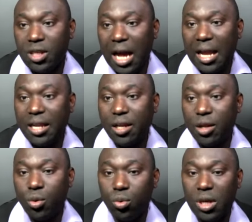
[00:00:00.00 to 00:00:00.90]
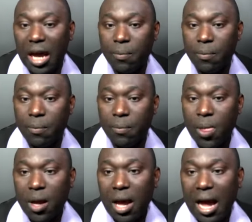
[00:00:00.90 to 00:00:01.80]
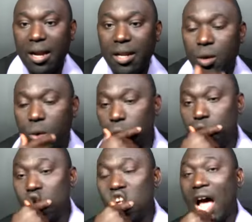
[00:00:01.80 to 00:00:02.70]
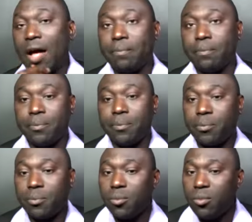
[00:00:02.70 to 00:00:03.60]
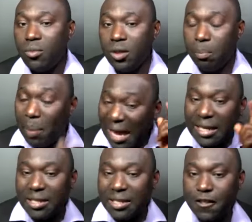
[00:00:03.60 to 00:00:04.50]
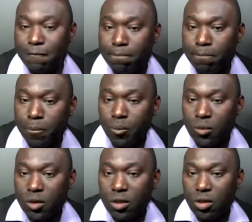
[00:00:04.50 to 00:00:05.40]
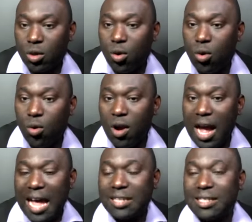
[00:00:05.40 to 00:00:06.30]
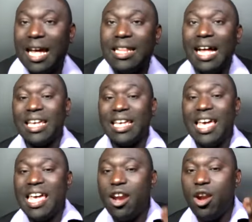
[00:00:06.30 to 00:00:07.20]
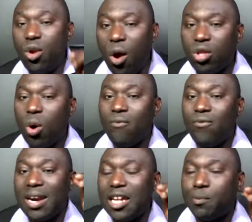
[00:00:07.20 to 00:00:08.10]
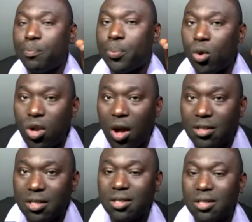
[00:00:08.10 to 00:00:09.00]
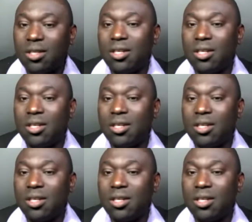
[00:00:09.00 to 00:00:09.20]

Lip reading: Hallelujah. Hallelujah. Packaging. So I said that a lot of great products,